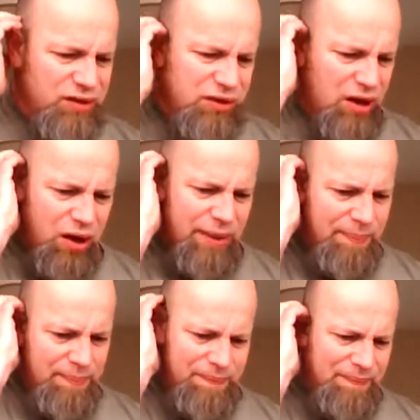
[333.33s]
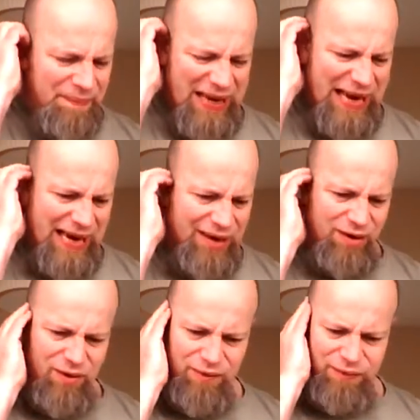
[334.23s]
And a slight
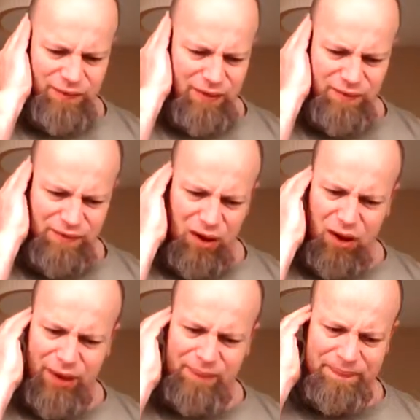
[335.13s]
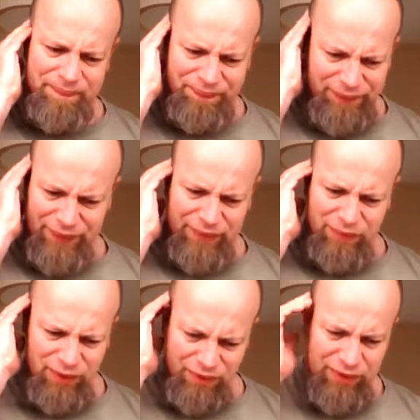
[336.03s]
hint of, of lime,
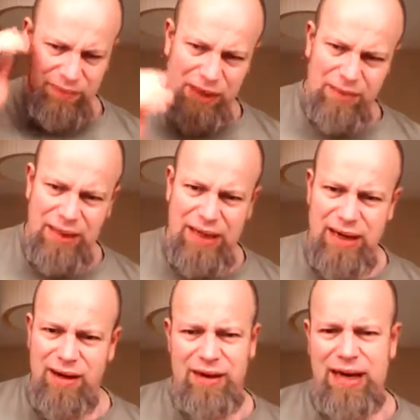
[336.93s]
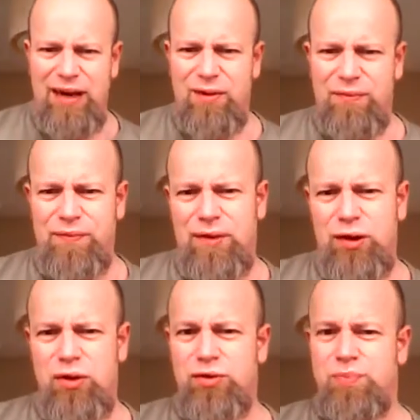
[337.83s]
maybe a hint, hint
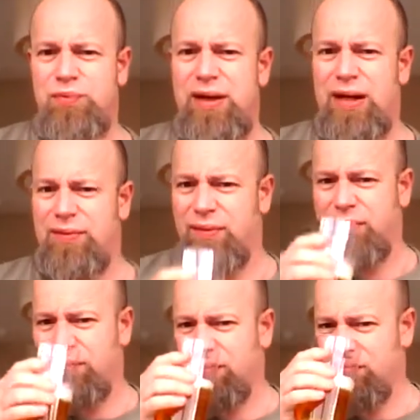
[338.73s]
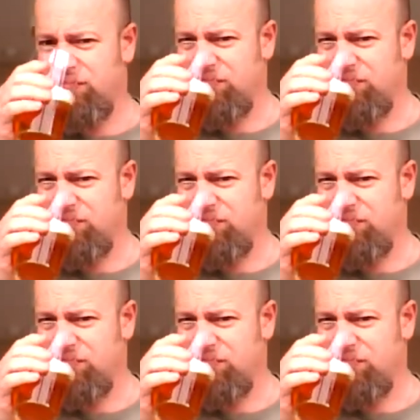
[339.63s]
of gooseberry even